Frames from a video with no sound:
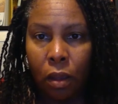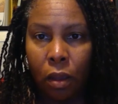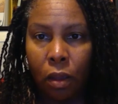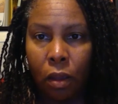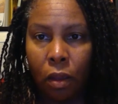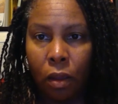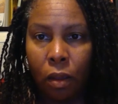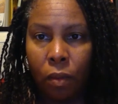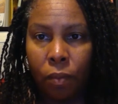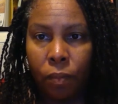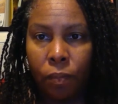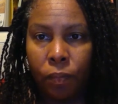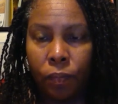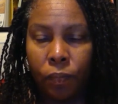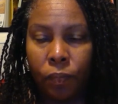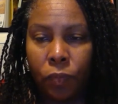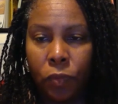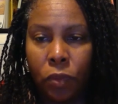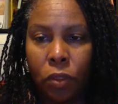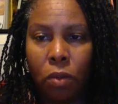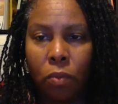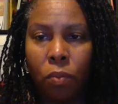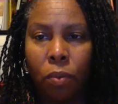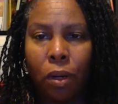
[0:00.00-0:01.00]

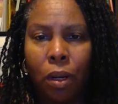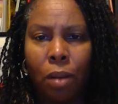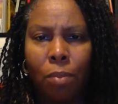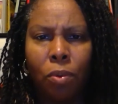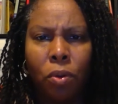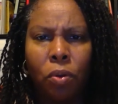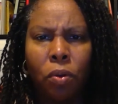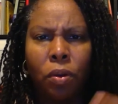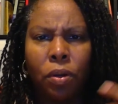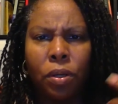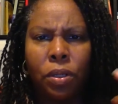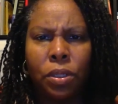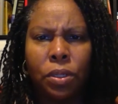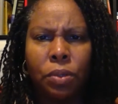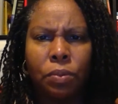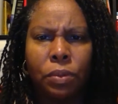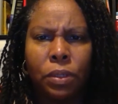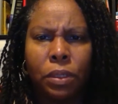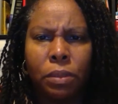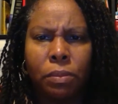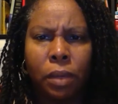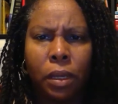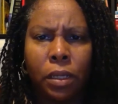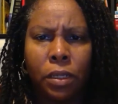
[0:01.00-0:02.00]
So what I'm going to do
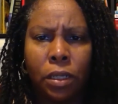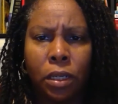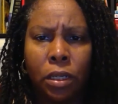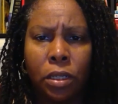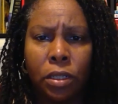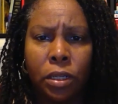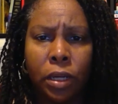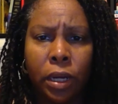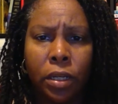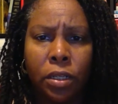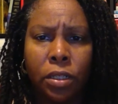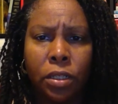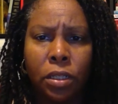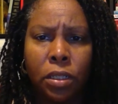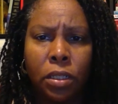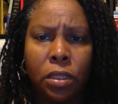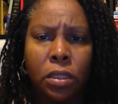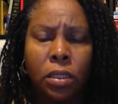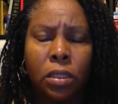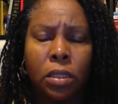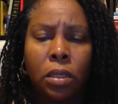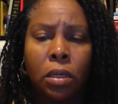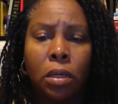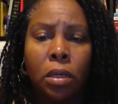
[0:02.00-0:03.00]
is make
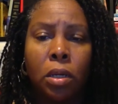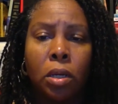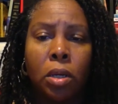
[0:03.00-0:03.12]
suggestions